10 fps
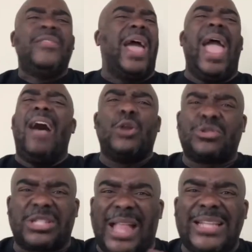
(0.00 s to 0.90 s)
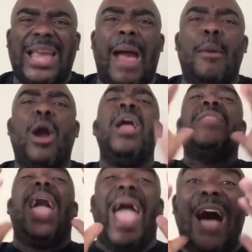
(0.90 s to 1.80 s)
They have no sledgehammer.
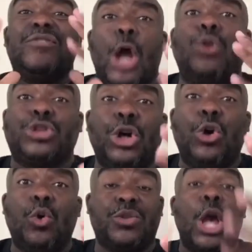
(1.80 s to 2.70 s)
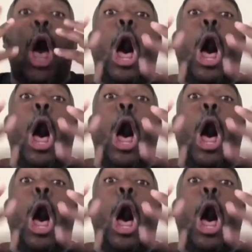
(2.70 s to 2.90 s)
They have no tools.